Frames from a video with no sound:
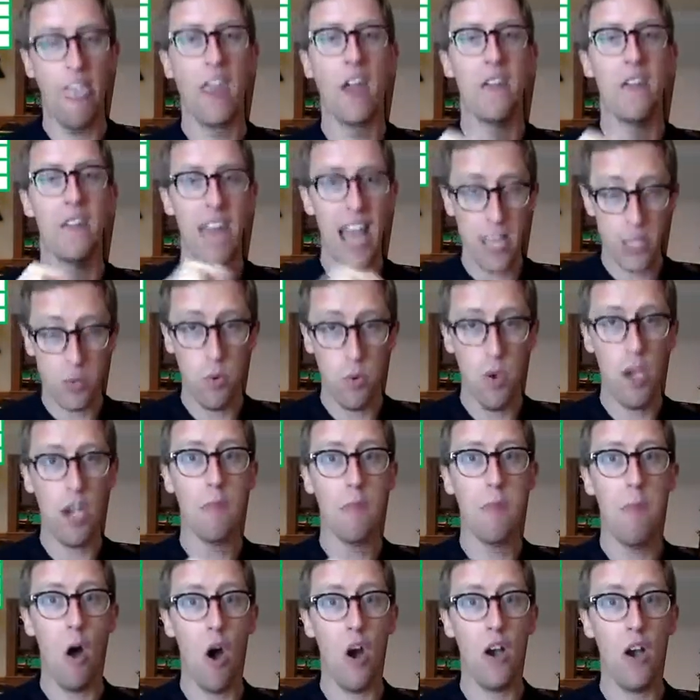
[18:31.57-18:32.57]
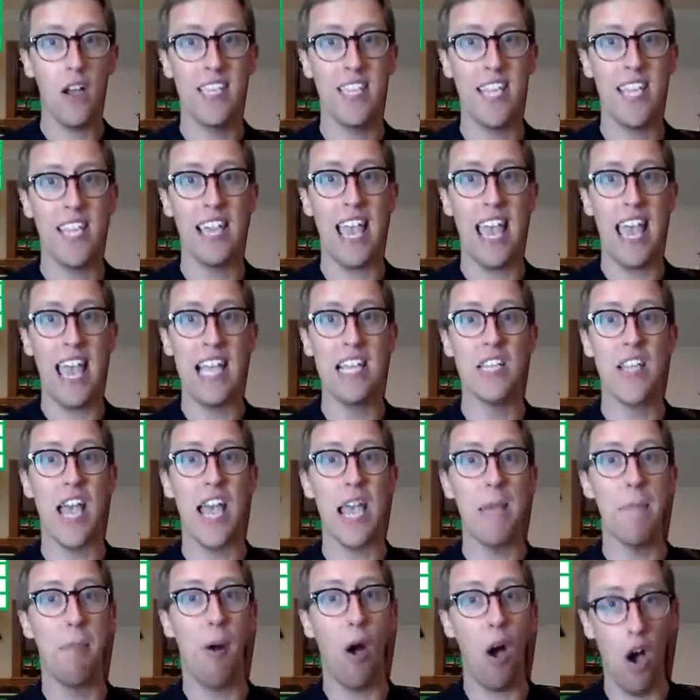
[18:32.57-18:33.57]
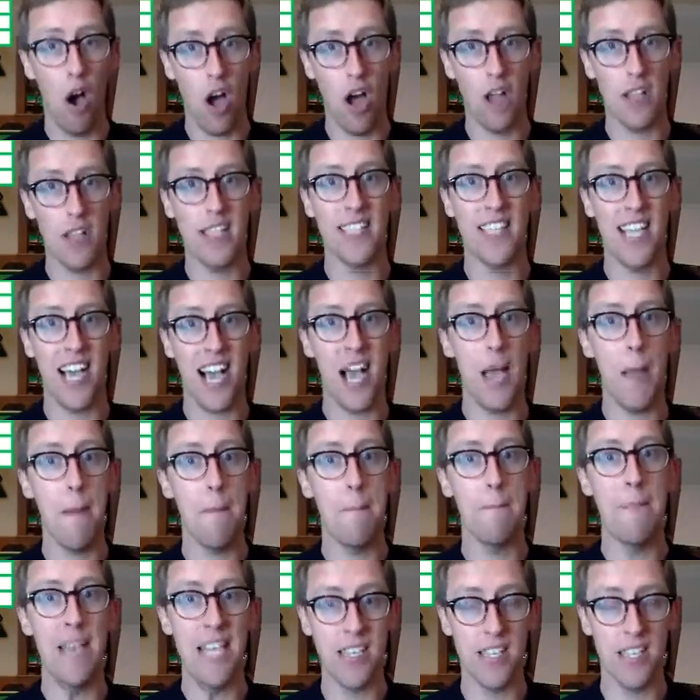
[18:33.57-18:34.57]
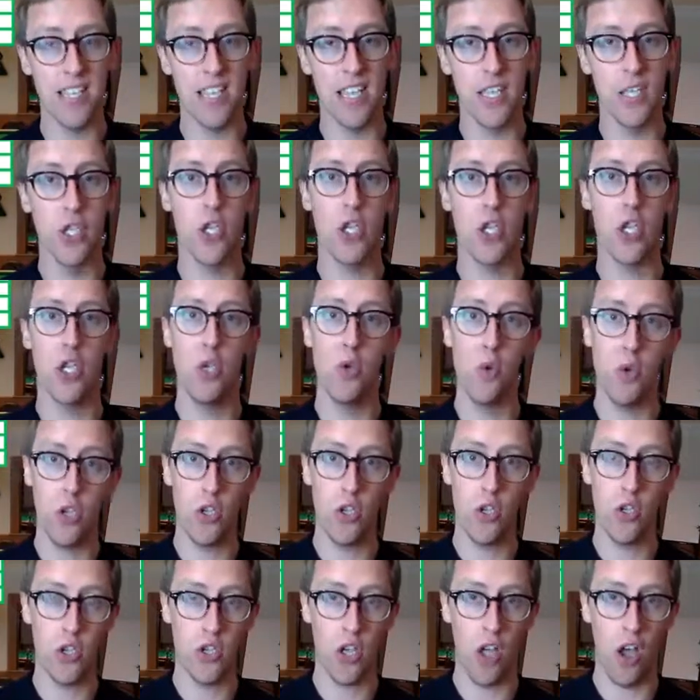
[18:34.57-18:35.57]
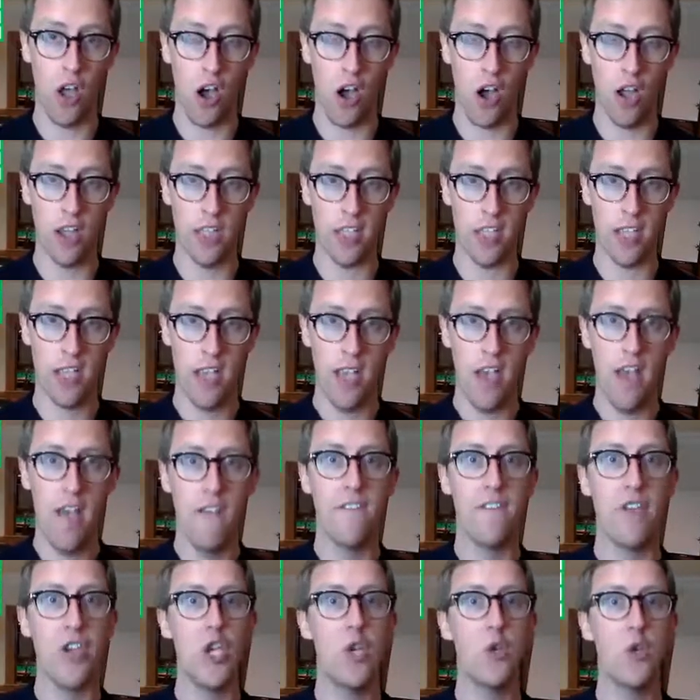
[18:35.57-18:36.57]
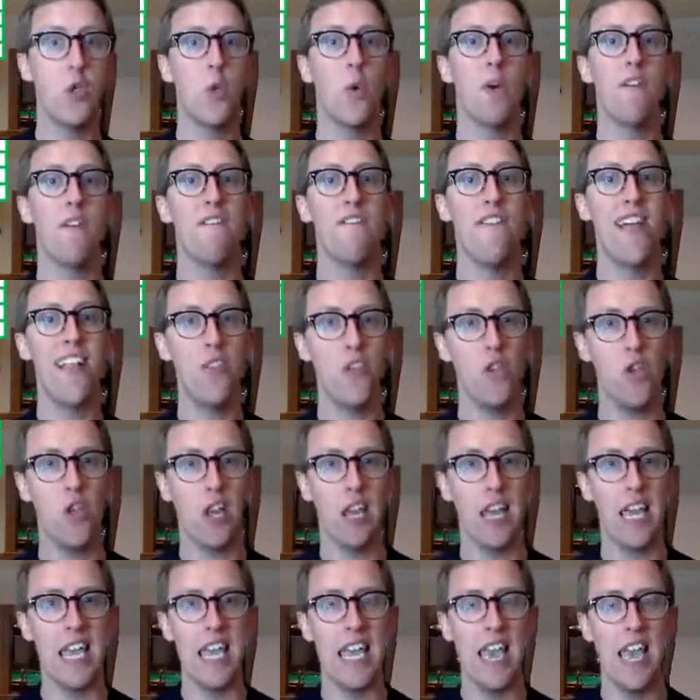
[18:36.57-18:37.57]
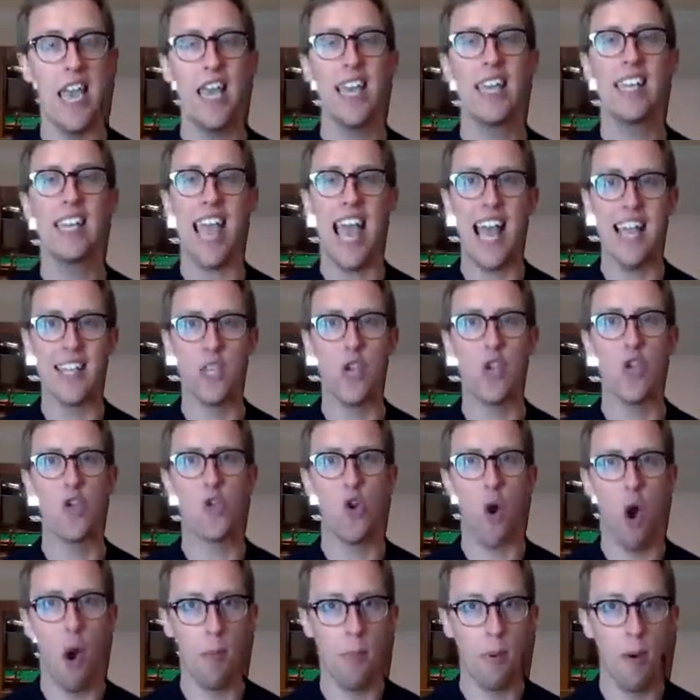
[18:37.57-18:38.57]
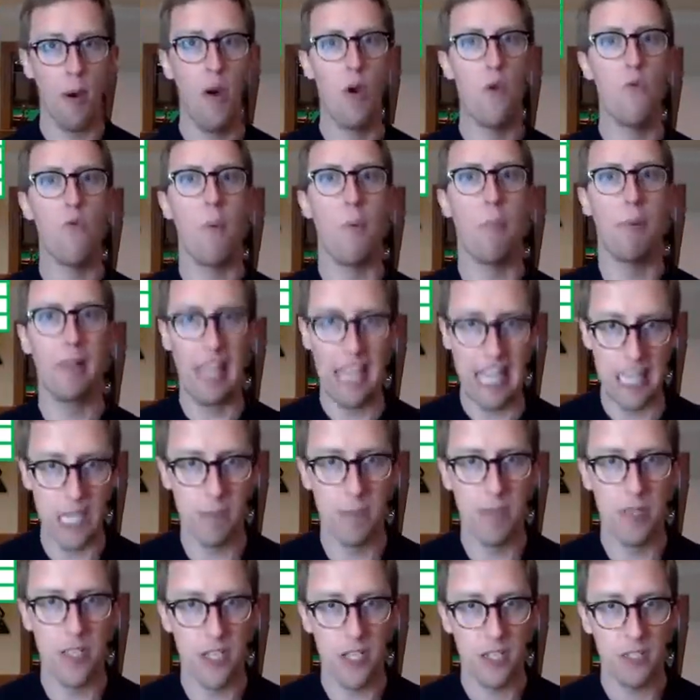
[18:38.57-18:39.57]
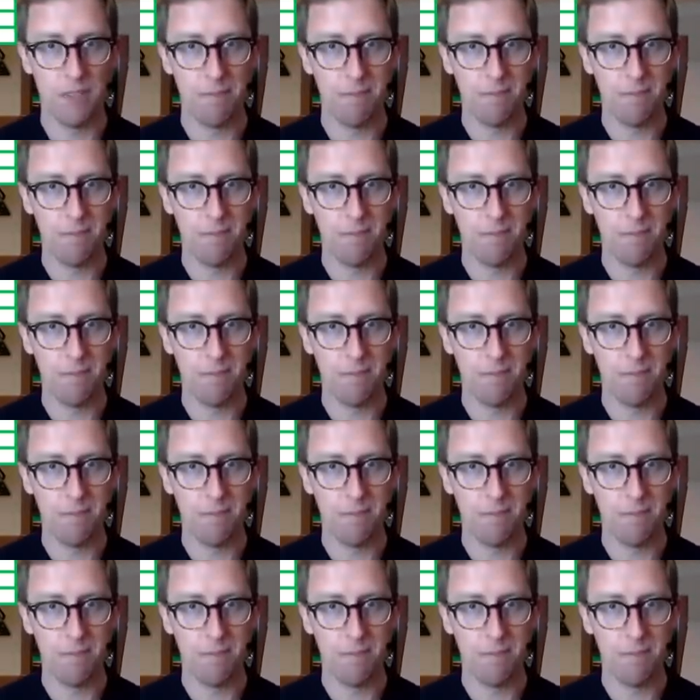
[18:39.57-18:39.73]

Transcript: Network marketing is a part-time business that you can start for you to eventually get job replacement.